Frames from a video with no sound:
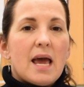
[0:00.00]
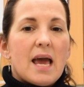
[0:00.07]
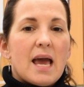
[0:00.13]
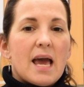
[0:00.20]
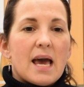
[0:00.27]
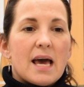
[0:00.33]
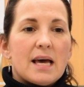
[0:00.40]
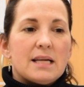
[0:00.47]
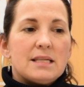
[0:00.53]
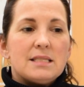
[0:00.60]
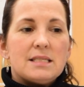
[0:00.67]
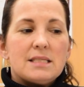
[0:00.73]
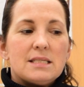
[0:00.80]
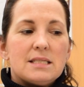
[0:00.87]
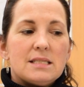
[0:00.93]

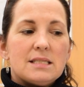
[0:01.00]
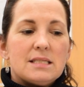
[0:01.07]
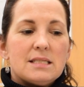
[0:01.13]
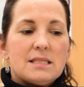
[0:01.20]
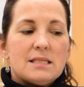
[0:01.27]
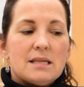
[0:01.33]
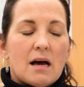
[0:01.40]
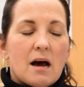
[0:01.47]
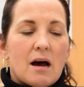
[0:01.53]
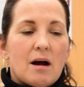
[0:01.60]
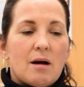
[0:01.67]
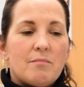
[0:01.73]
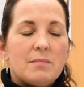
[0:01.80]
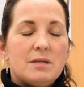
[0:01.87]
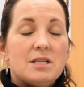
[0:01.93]
and
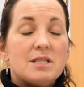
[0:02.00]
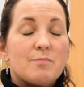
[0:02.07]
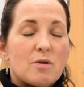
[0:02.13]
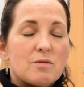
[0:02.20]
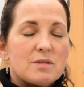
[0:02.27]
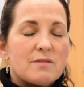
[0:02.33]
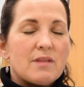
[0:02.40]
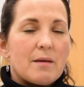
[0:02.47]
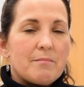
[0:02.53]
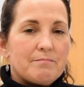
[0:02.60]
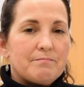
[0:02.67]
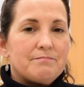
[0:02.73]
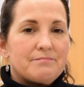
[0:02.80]
dispose of them.